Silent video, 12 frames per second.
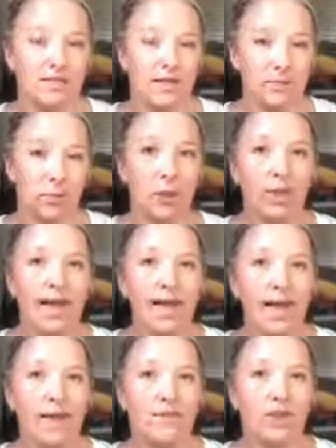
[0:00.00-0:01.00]
Facebook
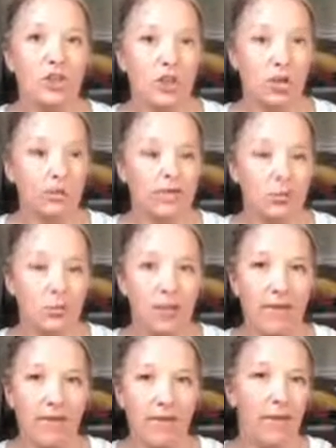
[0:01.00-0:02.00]
Live. Share this with
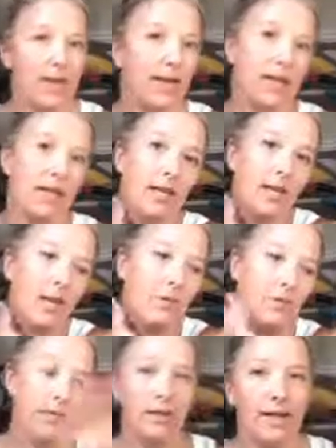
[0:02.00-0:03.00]
everybody.
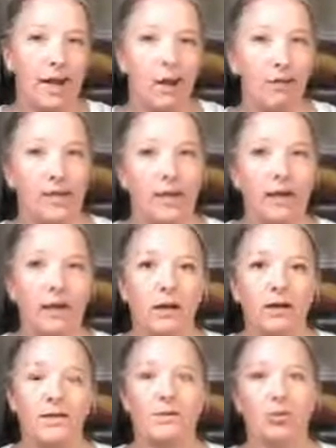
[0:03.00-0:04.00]
Put it all out there.
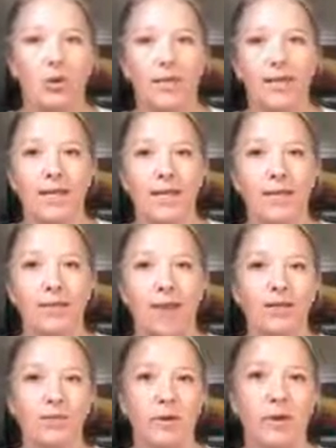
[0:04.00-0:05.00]
Let them join the
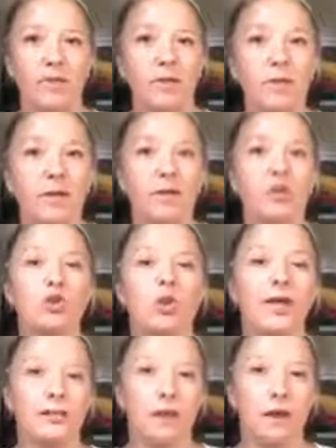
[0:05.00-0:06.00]
Empowered Inspirator Life community.
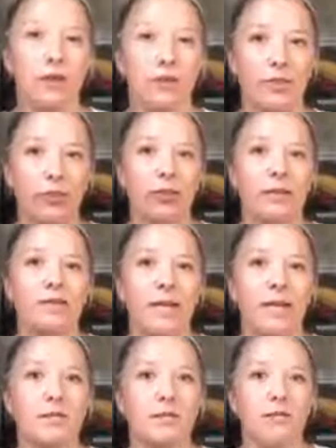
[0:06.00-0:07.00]
Join us on
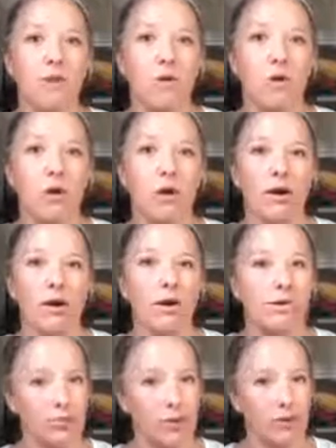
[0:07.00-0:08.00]
Thursdays for
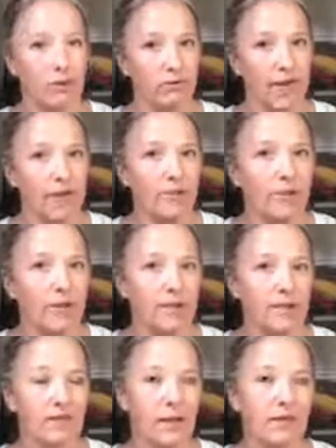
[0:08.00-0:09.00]
Inspirator Life. It
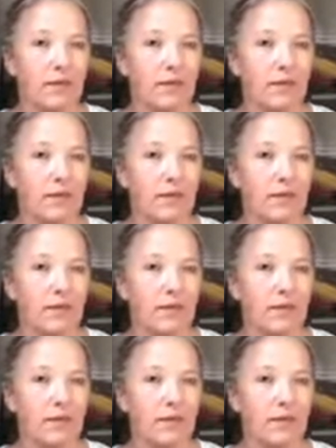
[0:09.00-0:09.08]
is every